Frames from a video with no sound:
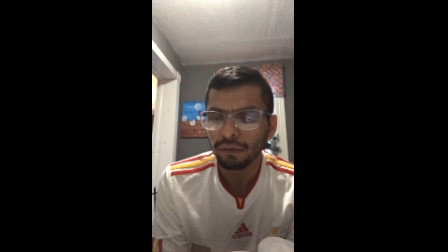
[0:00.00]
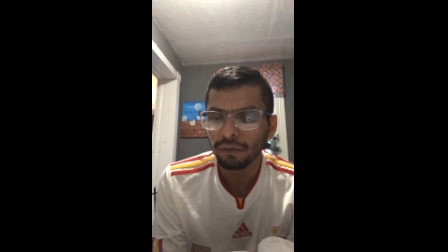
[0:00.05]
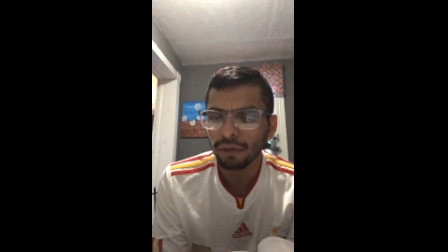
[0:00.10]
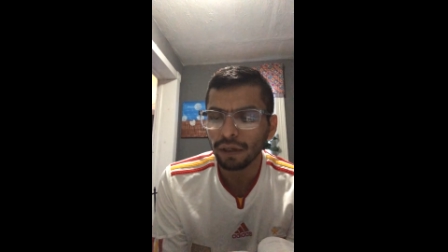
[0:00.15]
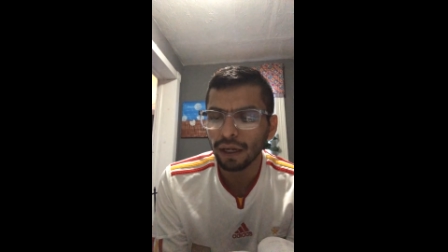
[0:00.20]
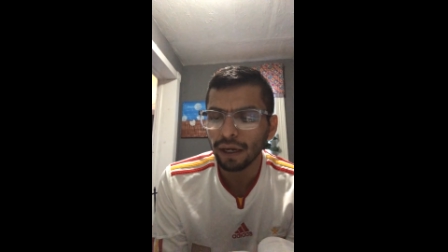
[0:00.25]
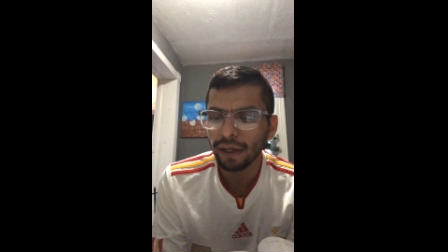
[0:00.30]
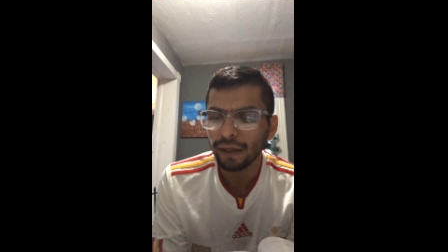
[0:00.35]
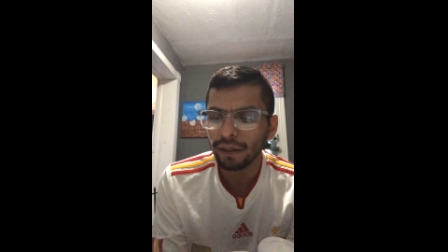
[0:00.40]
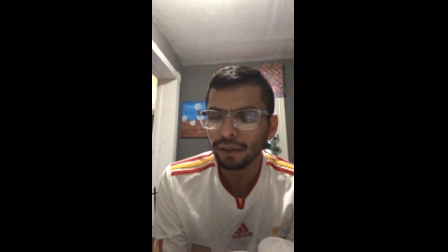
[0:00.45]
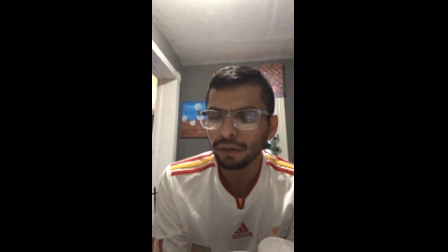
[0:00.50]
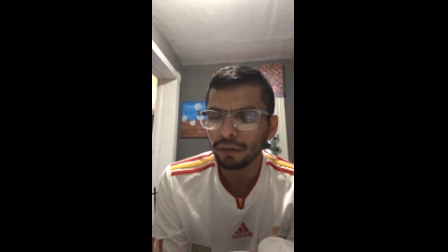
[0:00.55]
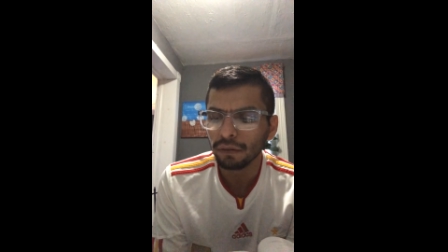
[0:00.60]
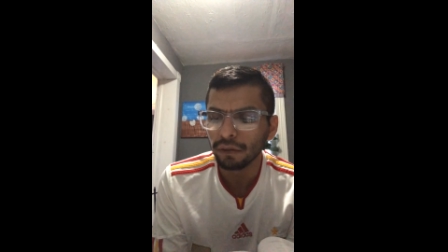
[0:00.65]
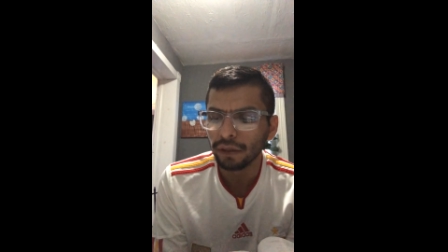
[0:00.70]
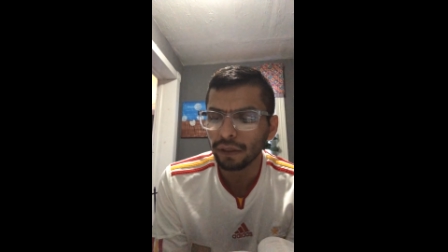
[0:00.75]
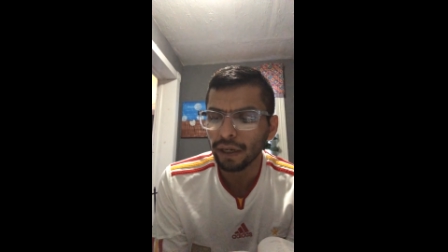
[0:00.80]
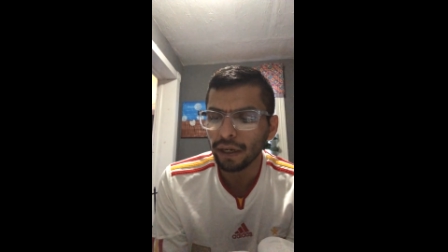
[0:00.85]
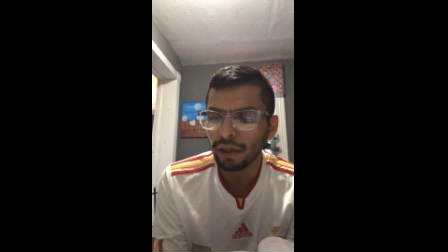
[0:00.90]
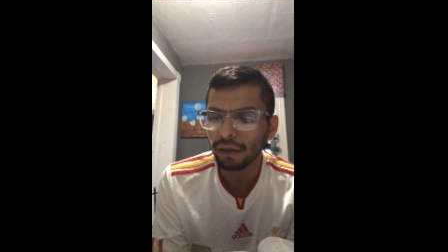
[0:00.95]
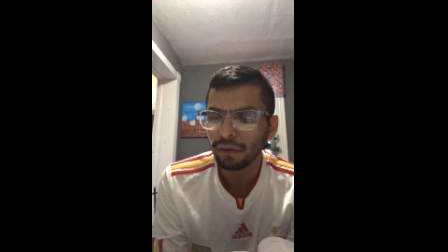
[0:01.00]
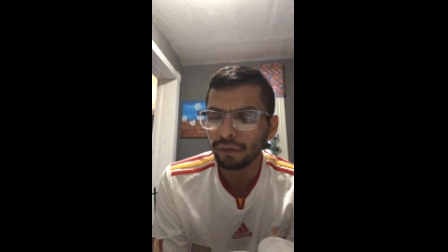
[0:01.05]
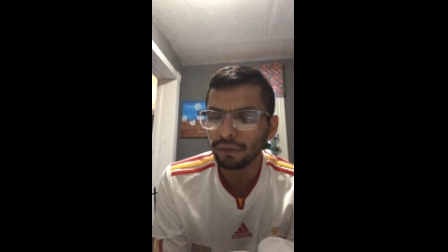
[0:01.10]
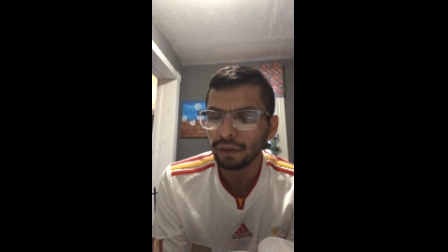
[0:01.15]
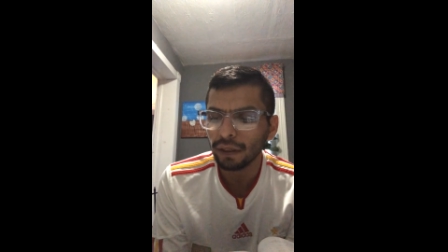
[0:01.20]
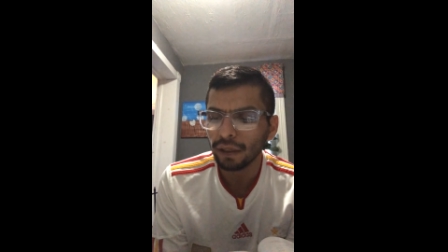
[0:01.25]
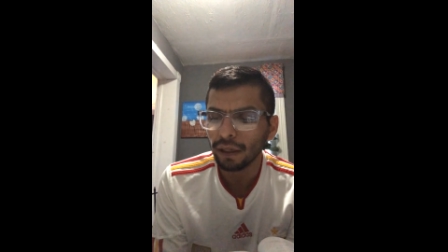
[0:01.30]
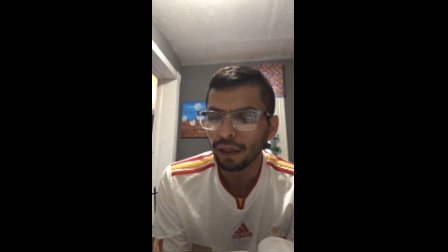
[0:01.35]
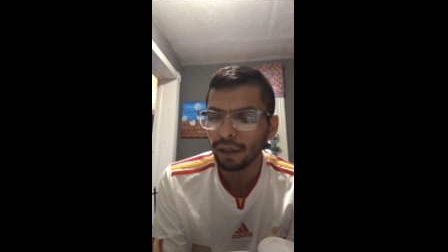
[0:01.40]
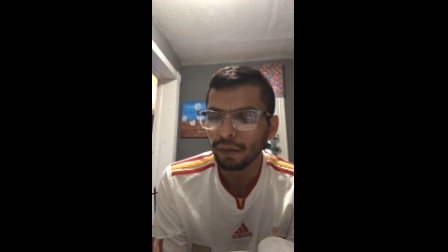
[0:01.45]
related to the health
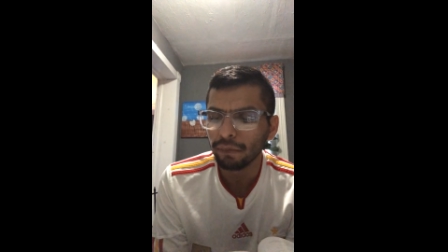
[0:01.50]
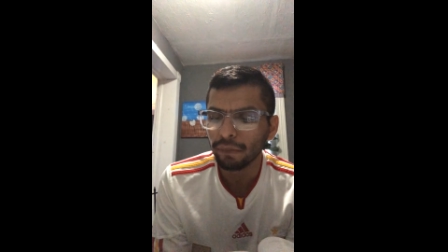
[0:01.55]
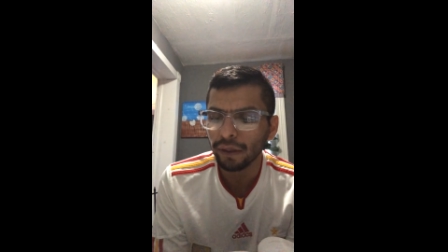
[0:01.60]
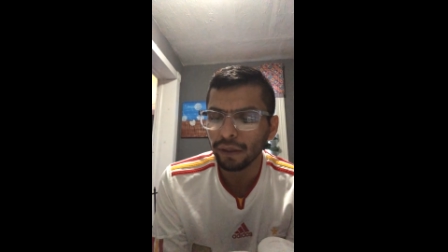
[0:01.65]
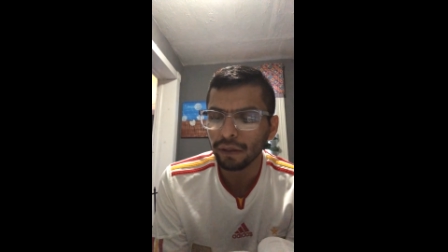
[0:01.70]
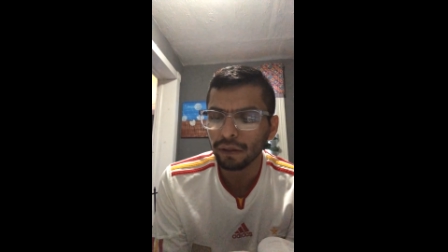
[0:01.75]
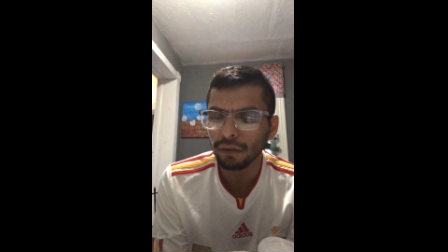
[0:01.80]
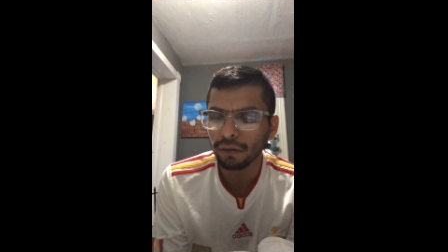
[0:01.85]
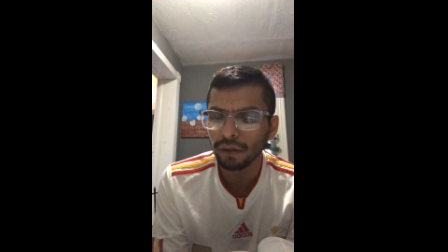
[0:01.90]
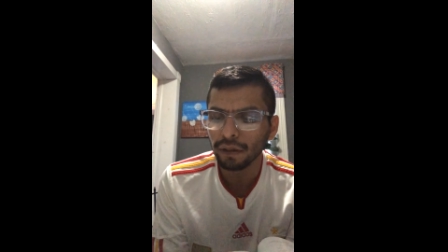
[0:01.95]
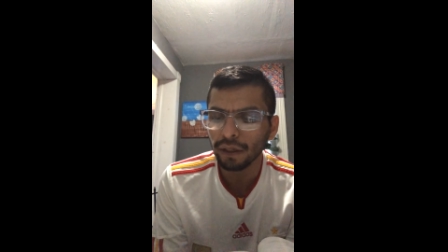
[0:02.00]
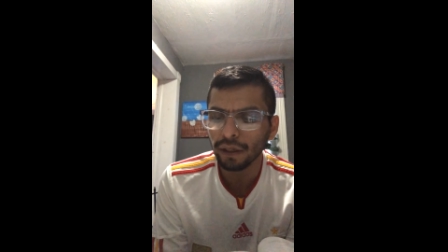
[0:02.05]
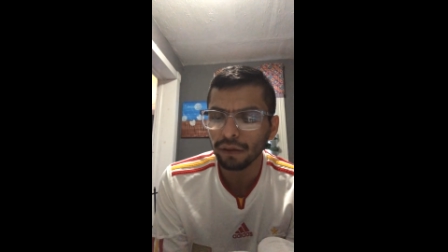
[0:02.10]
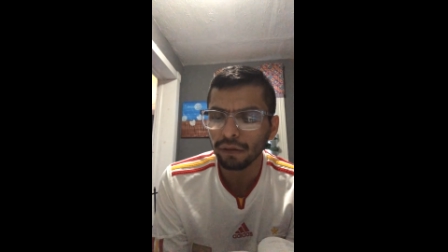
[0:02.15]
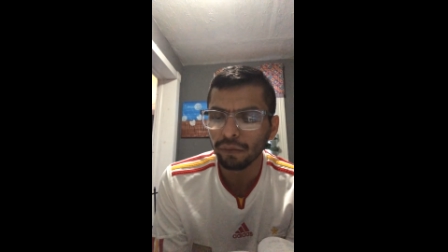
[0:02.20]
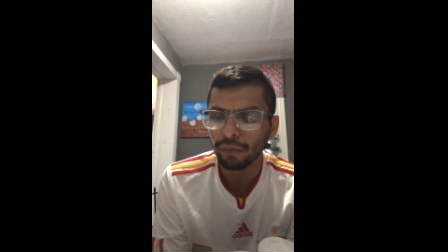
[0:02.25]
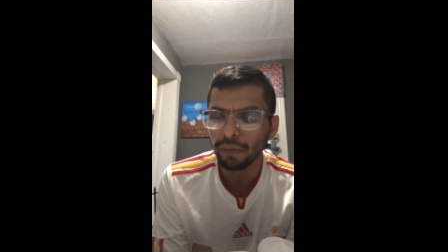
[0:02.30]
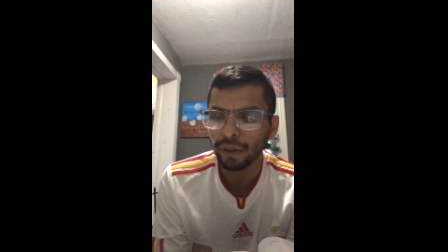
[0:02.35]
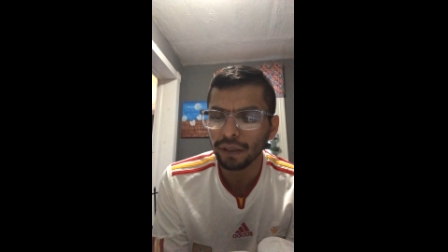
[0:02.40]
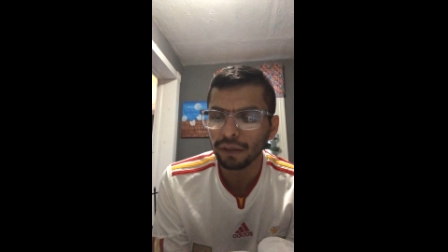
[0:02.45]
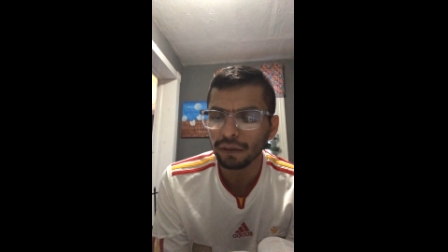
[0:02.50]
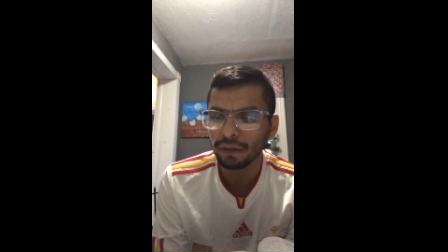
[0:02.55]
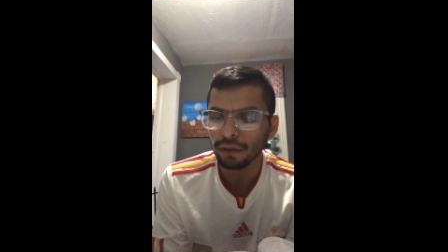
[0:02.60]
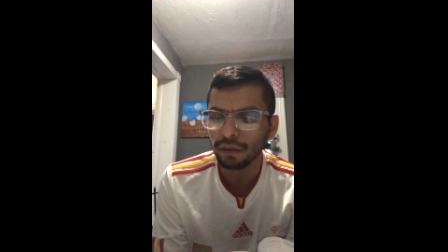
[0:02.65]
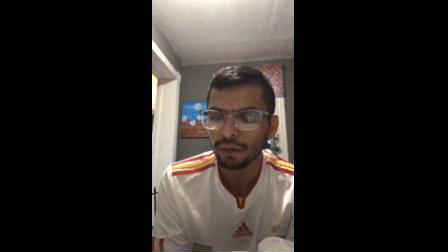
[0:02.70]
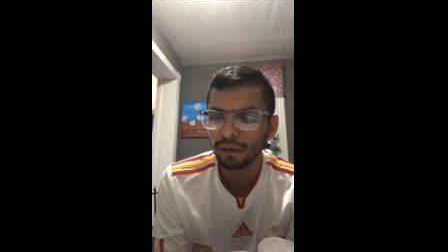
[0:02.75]
and medical care of patients.